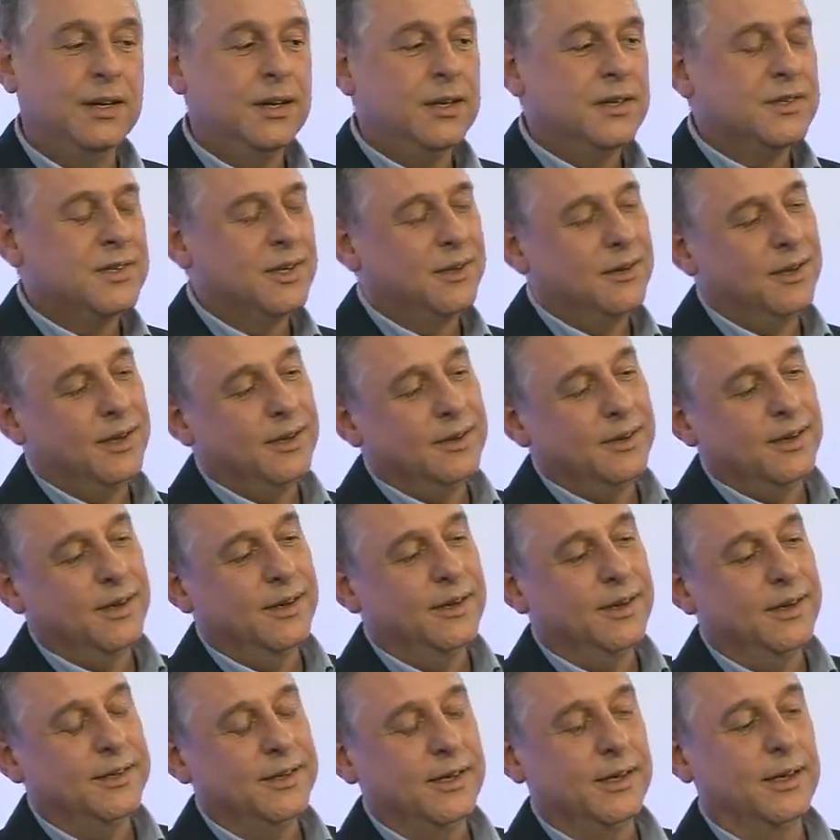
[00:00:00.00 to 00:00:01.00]
So
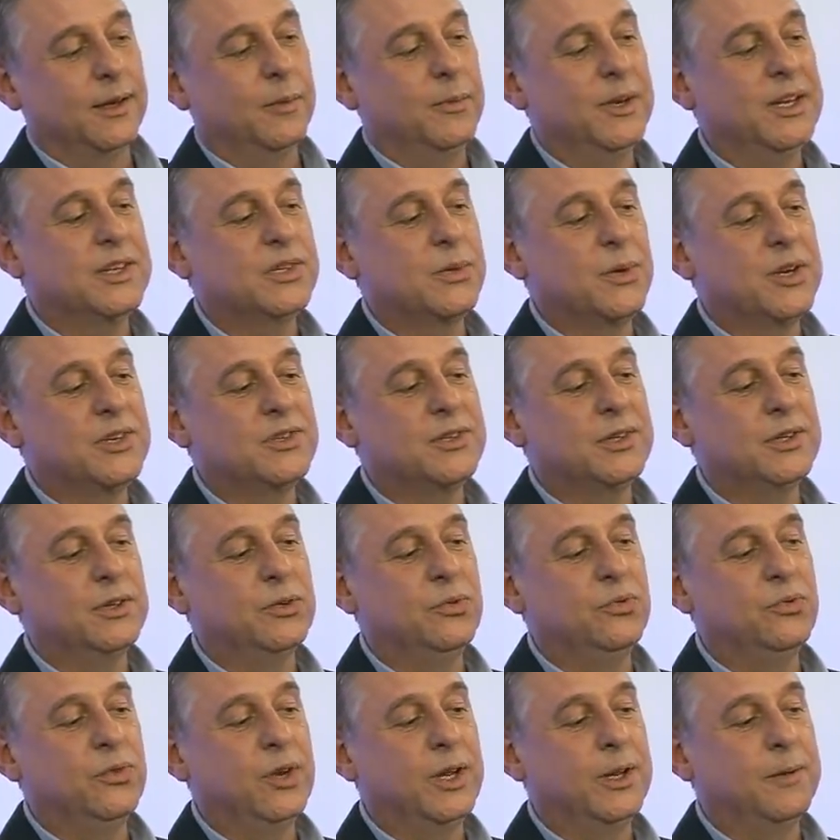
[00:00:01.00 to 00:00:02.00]
I don't know. I mean, this question
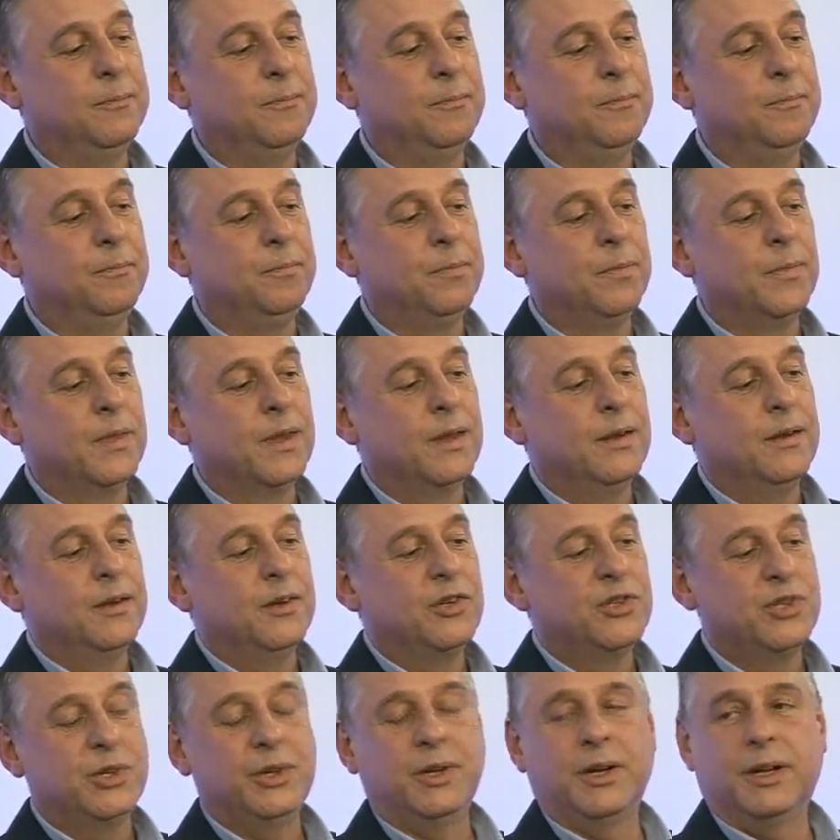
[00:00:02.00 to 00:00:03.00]
of
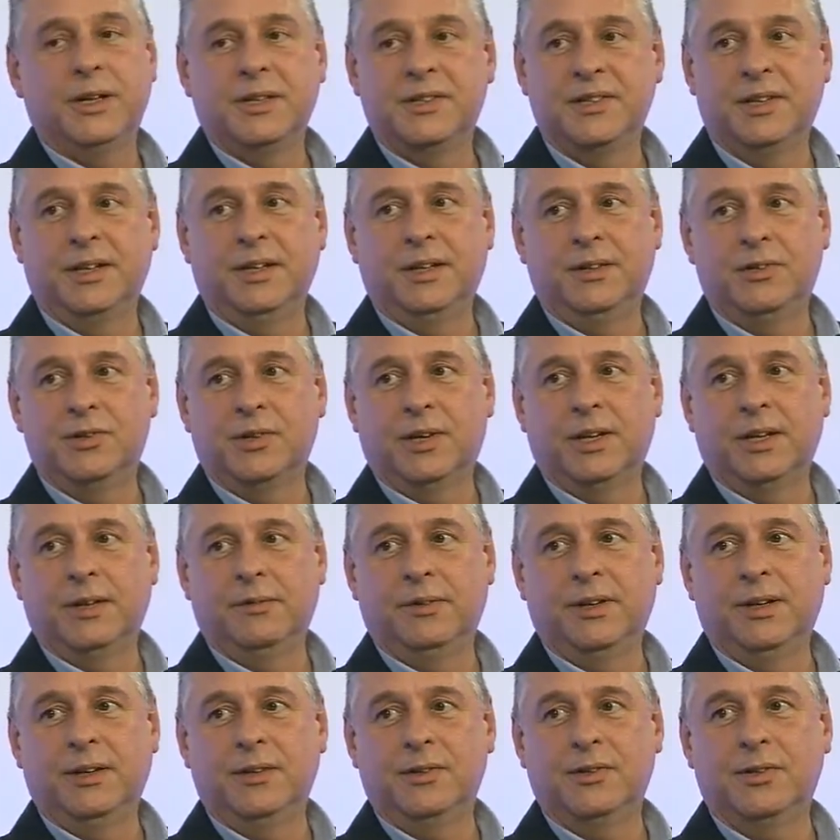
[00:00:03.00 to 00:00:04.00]
should IT drive
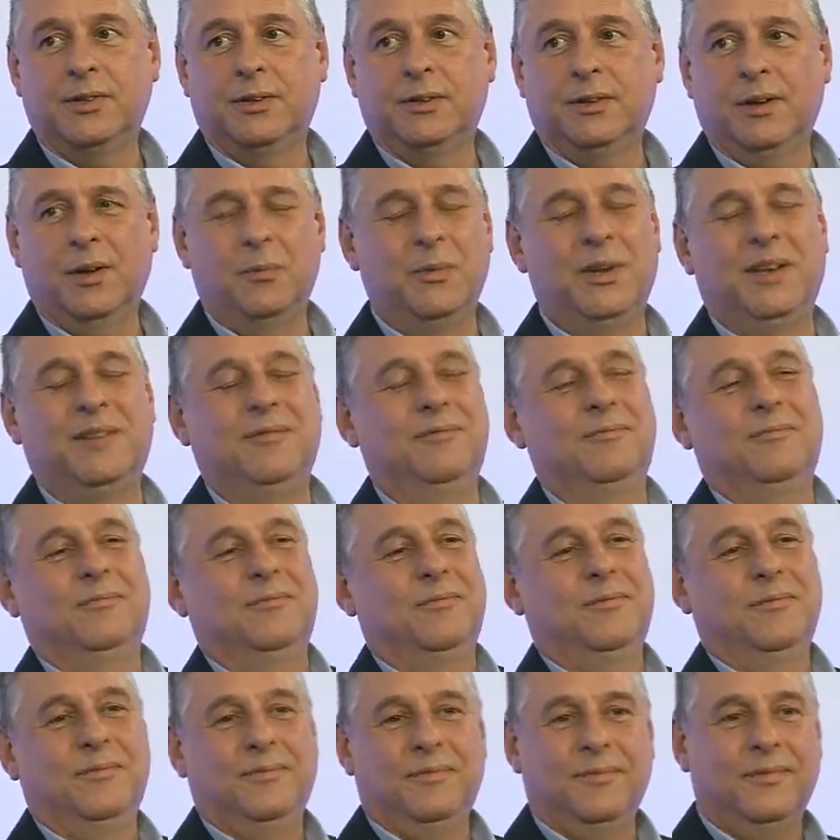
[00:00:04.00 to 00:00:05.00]
it?
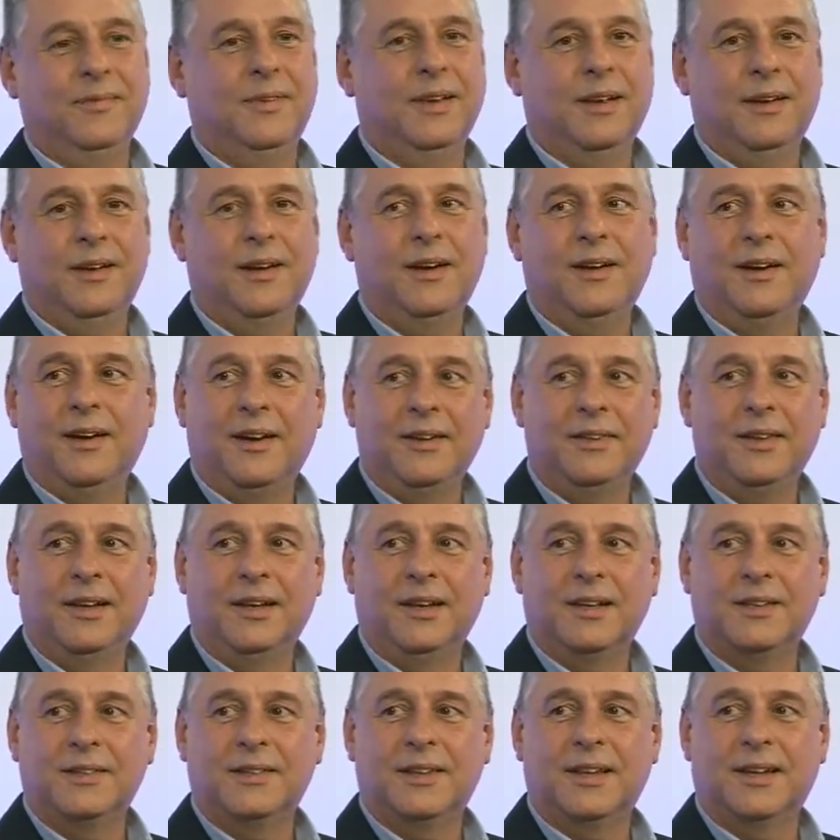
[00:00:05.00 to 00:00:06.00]
I
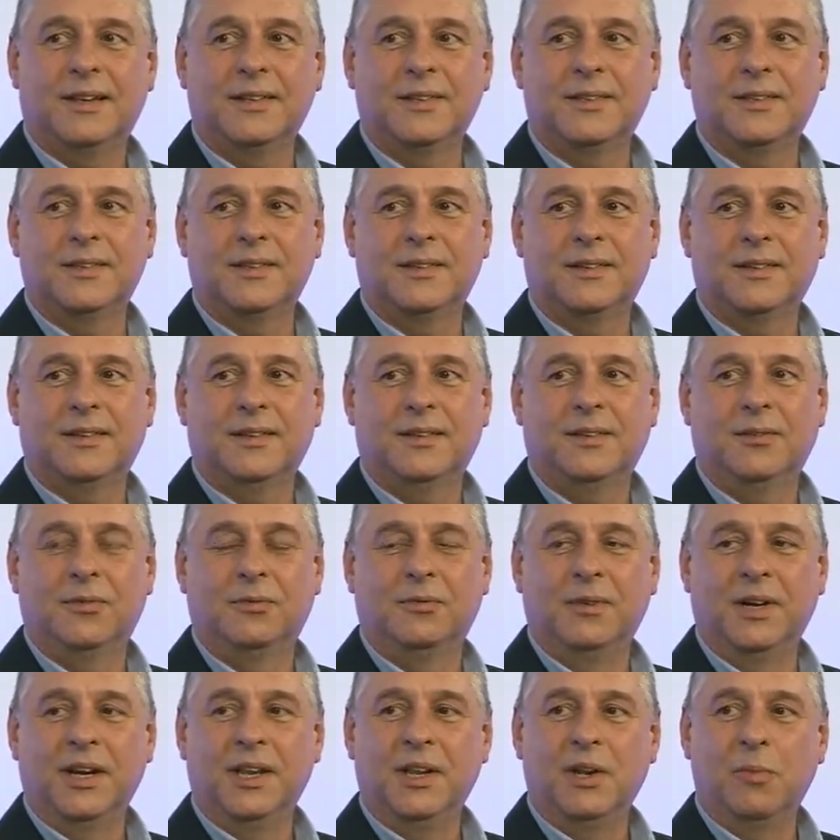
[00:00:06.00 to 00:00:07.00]
think that's not
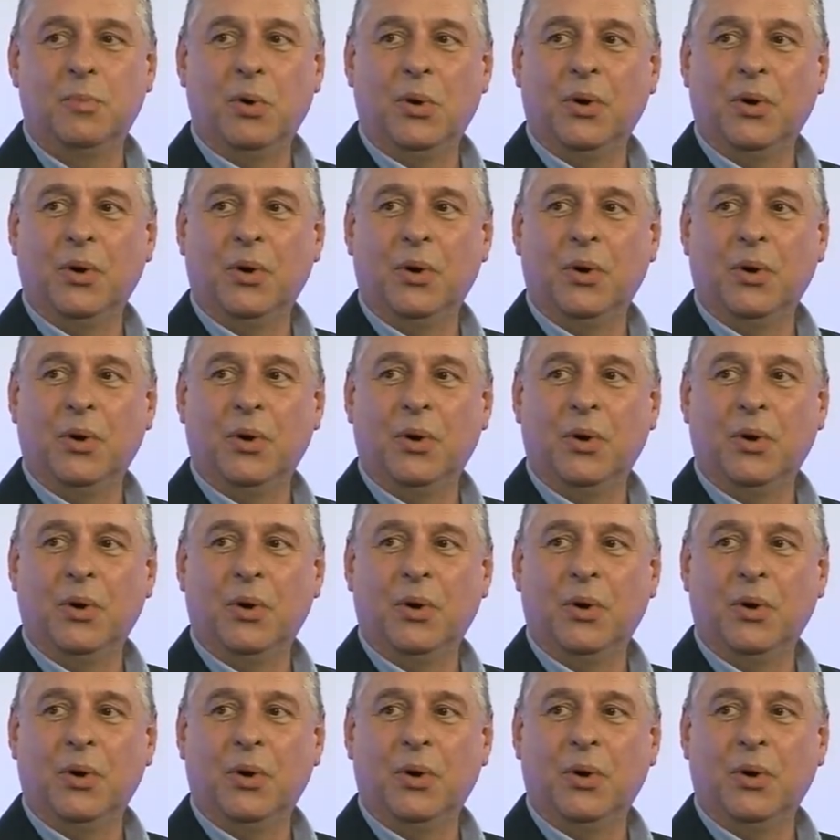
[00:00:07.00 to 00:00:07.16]
really the point.